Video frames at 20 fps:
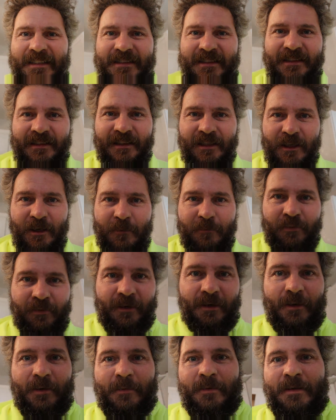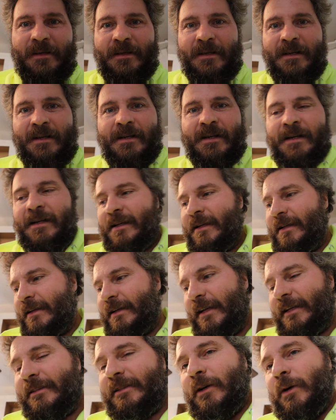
I did the GoPro. That